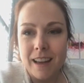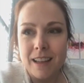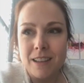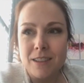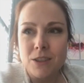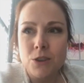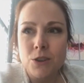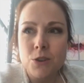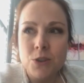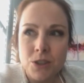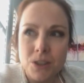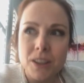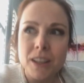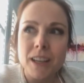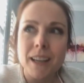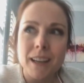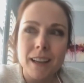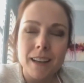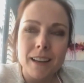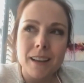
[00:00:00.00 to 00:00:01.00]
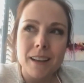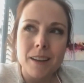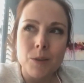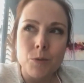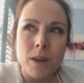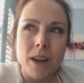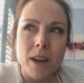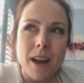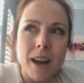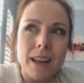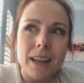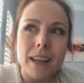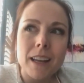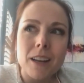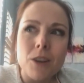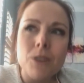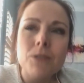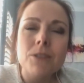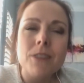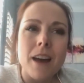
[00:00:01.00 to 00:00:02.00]
It's usually, we kind of get
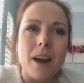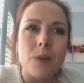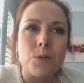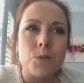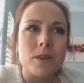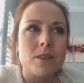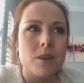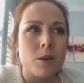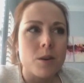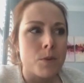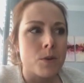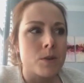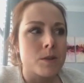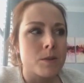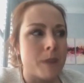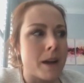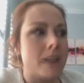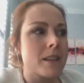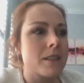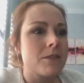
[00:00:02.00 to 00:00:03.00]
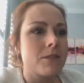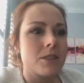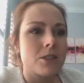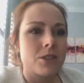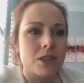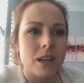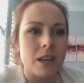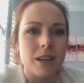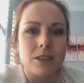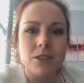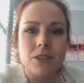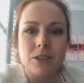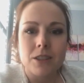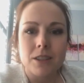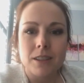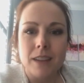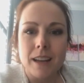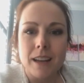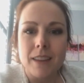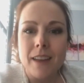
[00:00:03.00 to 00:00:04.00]
over that once our perspective is changed.
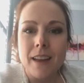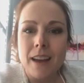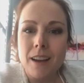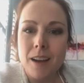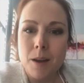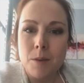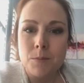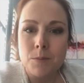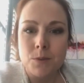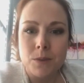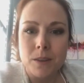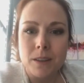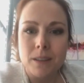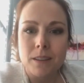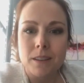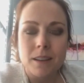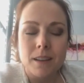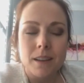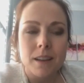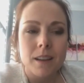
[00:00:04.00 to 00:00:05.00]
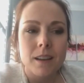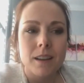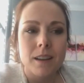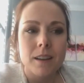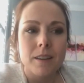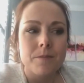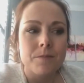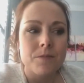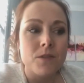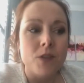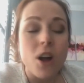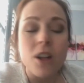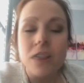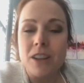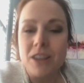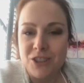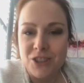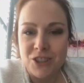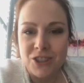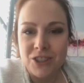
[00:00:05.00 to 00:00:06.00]
And that comes with
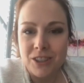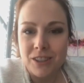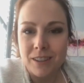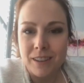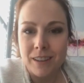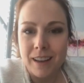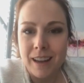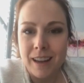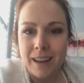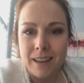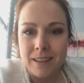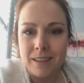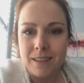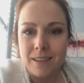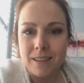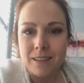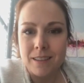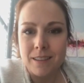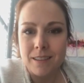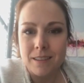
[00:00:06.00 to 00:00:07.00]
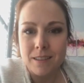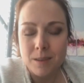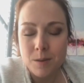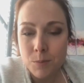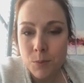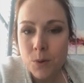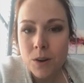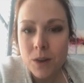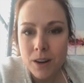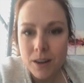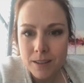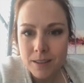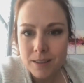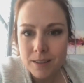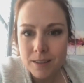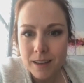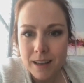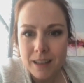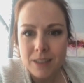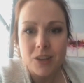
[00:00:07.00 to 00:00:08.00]
knowledge and support
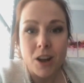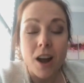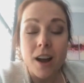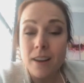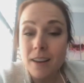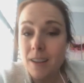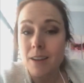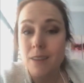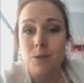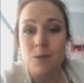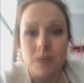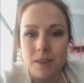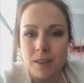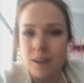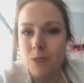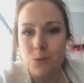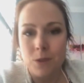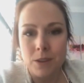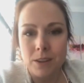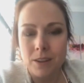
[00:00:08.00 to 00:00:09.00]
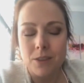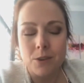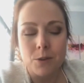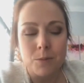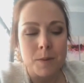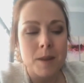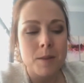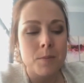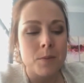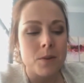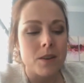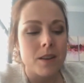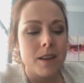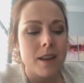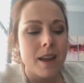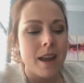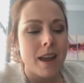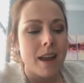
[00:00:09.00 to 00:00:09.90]
and talking with other people.